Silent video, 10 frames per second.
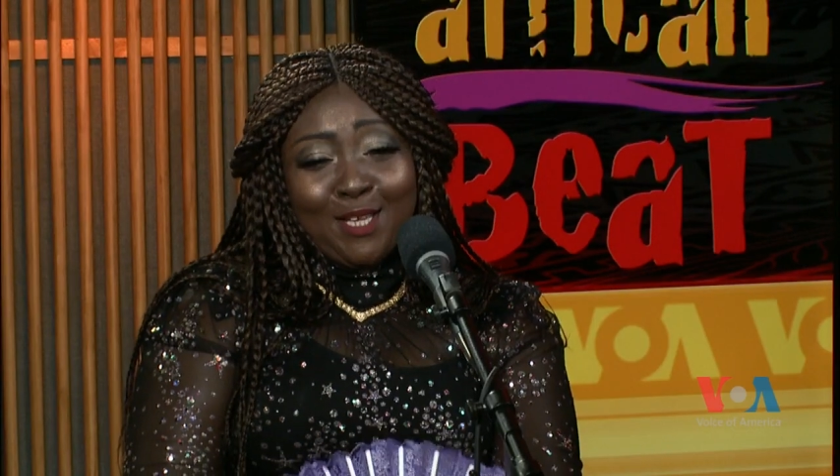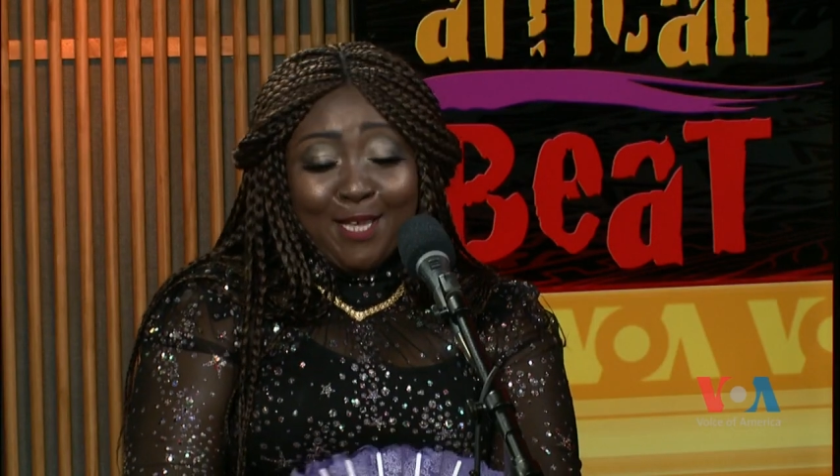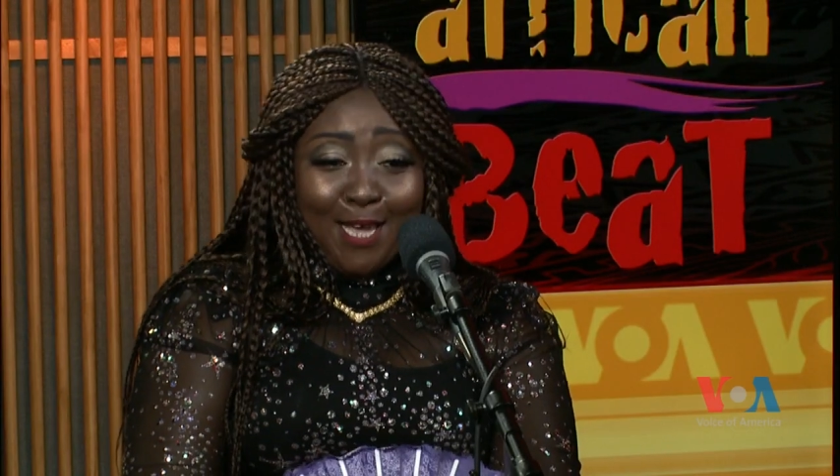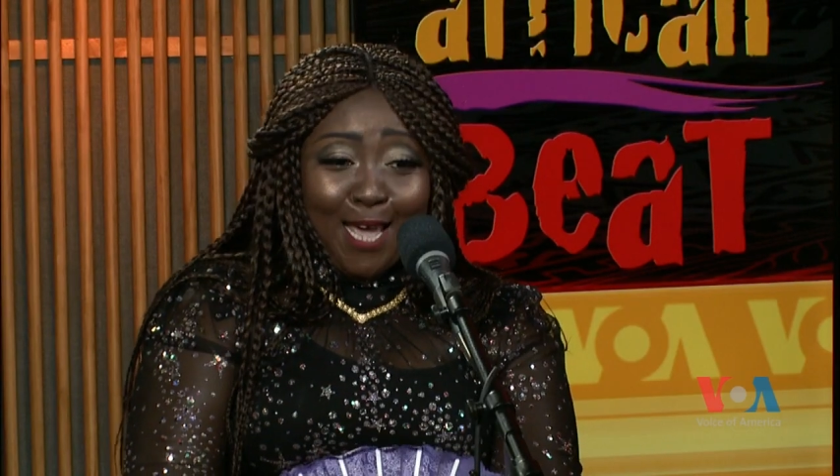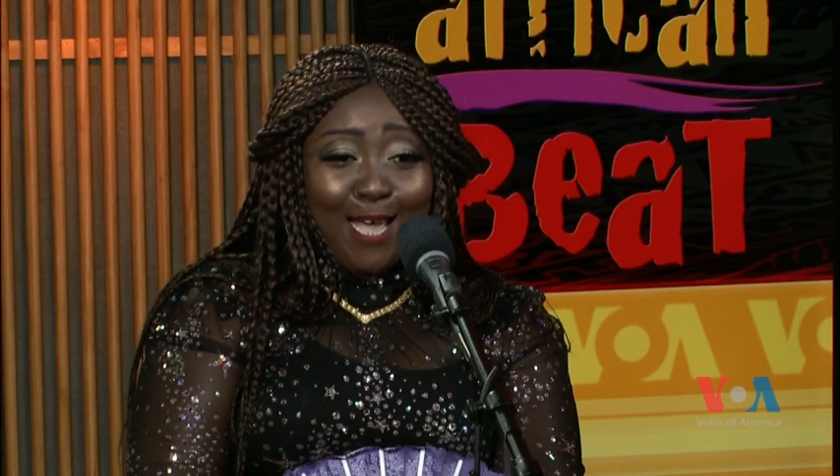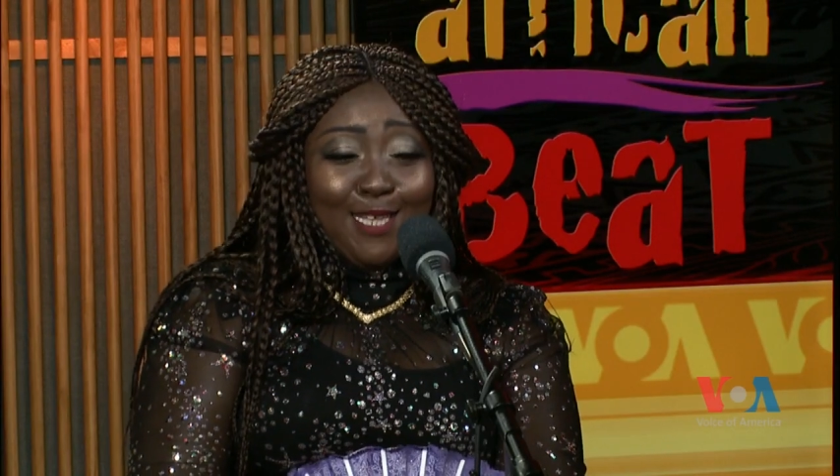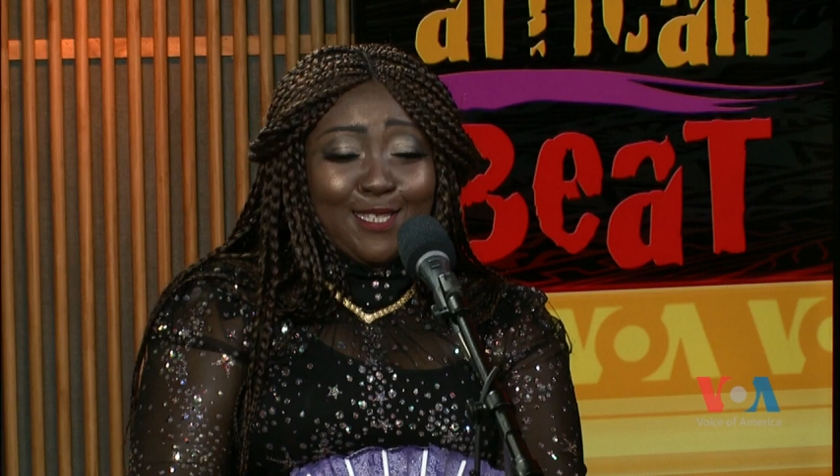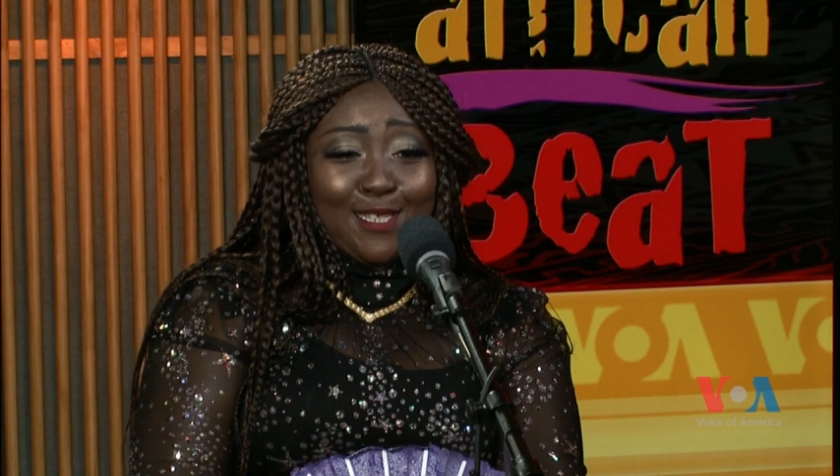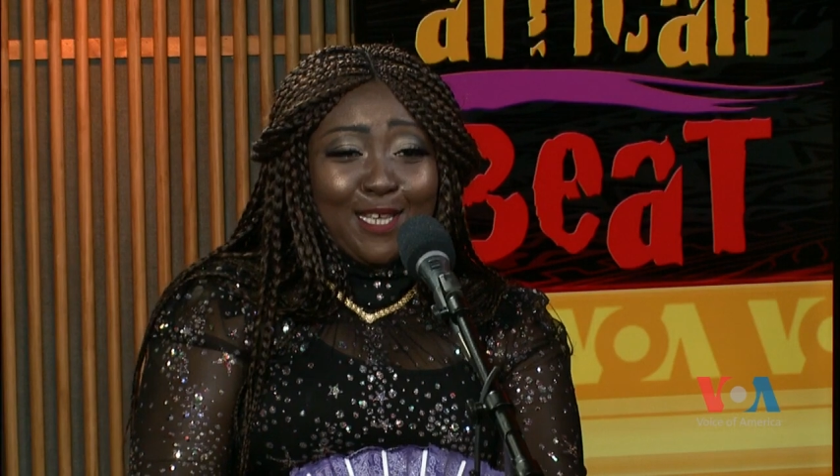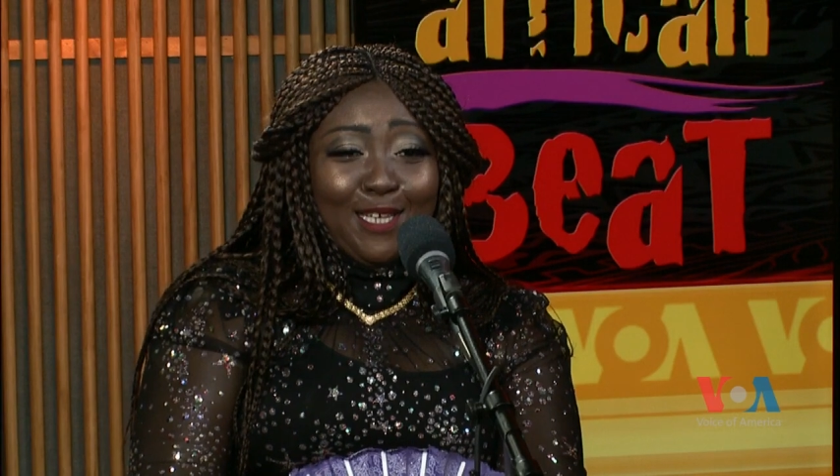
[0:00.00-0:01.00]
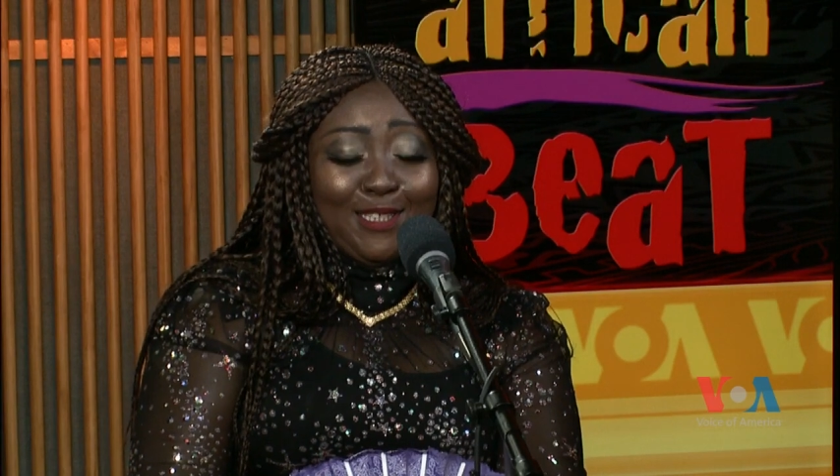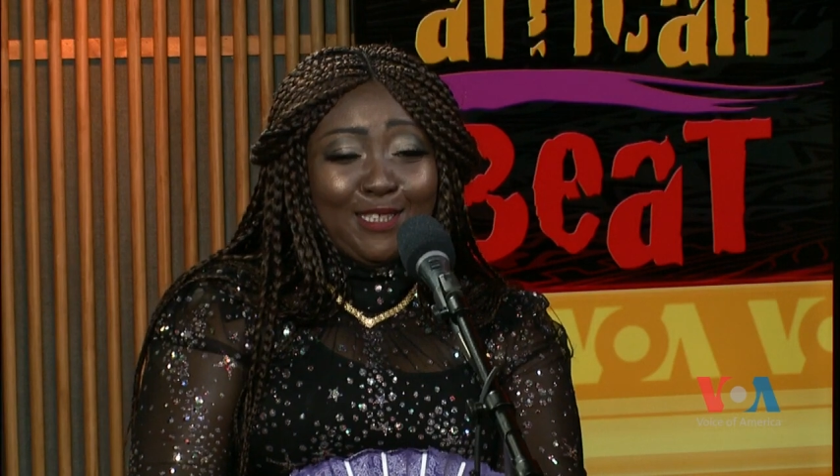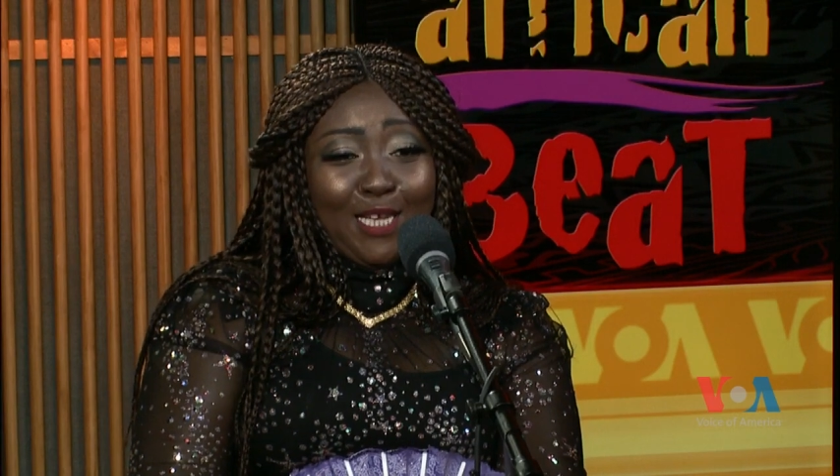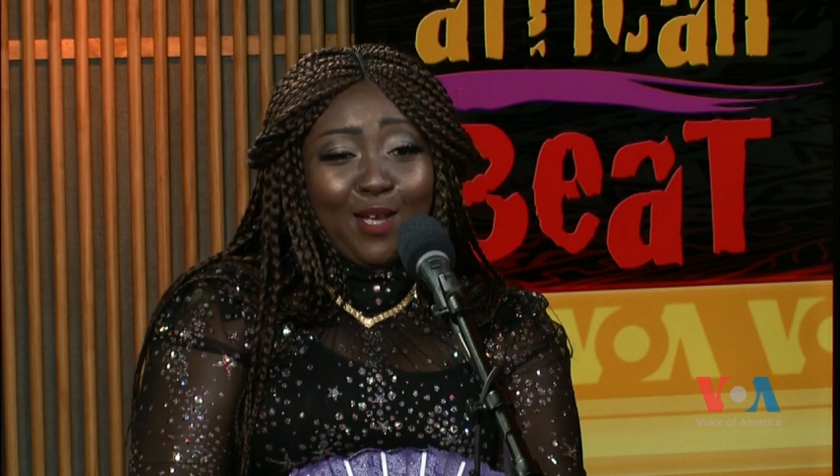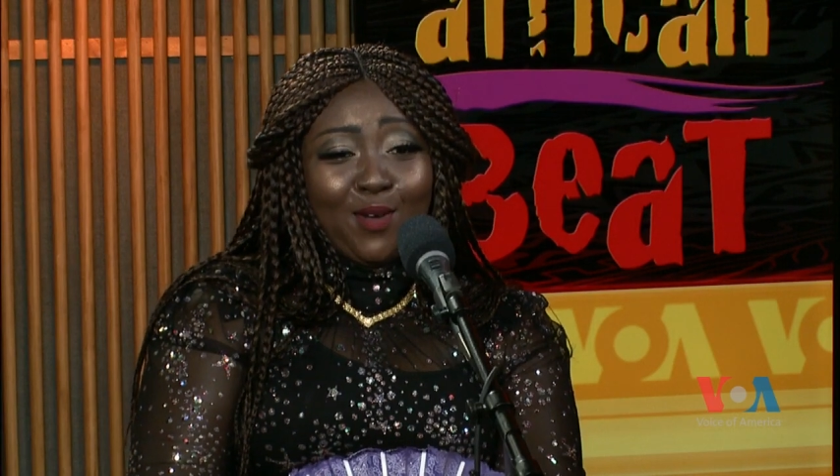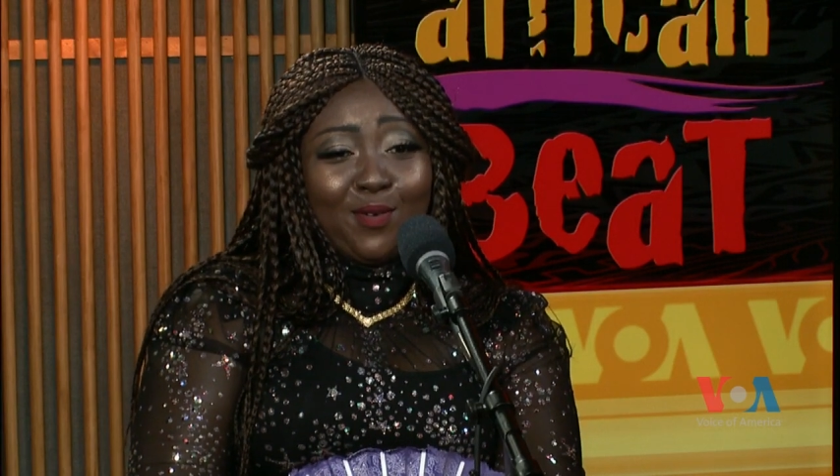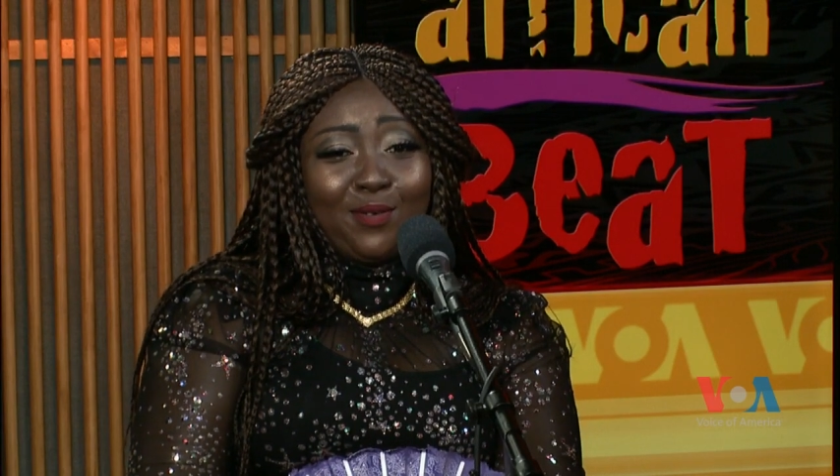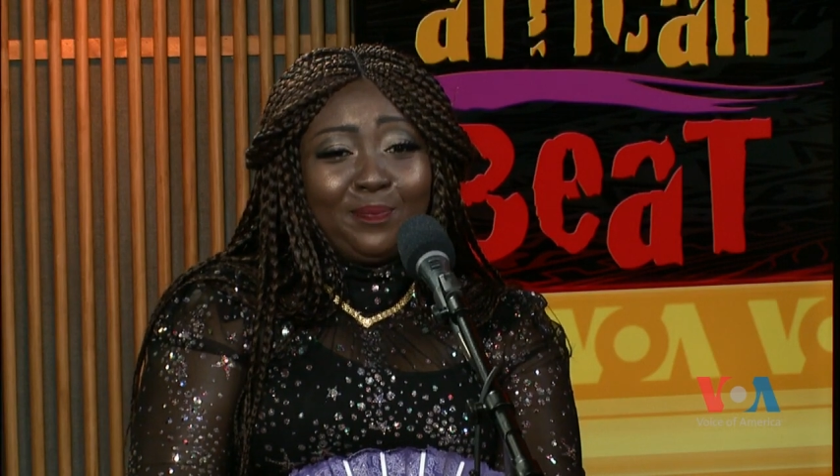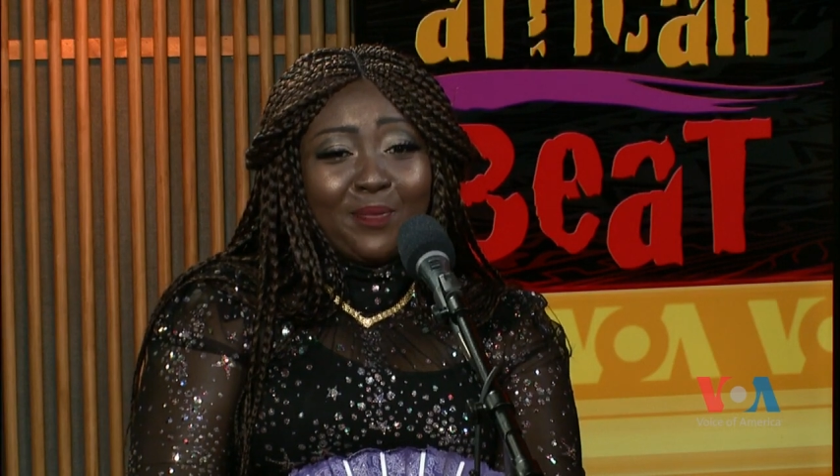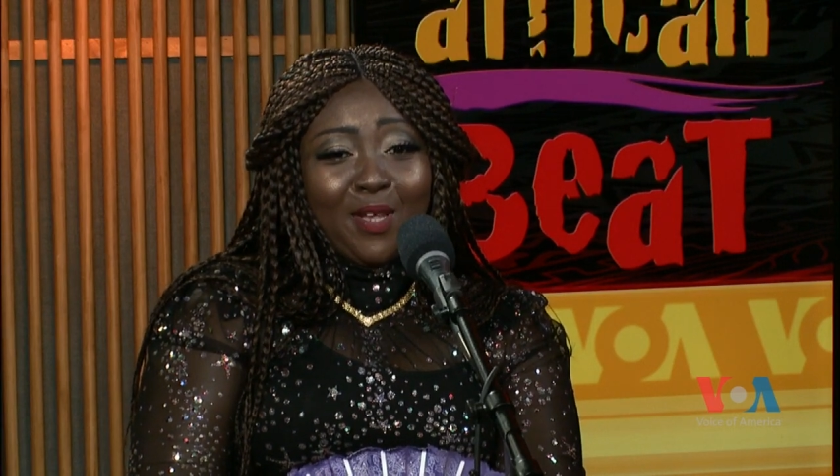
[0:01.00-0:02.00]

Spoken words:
Yes. So,